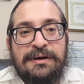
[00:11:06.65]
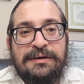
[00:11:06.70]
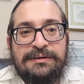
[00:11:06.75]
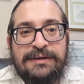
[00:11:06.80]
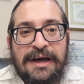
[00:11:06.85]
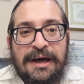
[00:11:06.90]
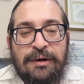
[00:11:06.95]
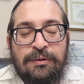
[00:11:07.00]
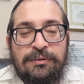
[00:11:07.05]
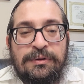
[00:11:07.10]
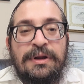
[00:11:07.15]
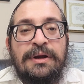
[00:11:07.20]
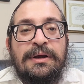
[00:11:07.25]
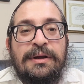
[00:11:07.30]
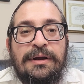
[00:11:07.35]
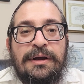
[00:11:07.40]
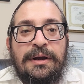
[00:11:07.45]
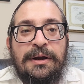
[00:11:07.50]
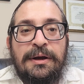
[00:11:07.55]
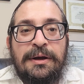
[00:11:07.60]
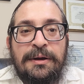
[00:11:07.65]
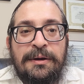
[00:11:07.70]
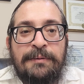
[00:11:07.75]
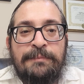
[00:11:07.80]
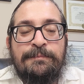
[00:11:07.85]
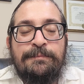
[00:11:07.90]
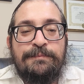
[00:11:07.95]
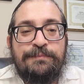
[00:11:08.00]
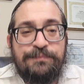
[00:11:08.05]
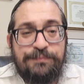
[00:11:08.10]
down
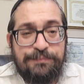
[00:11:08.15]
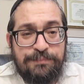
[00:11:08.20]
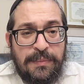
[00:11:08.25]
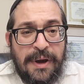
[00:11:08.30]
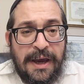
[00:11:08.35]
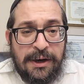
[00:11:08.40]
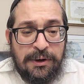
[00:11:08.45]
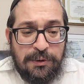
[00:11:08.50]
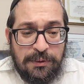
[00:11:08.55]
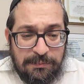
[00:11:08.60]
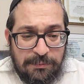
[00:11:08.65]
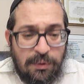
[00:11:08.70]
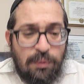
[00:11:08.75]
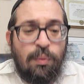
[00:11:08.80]
manner.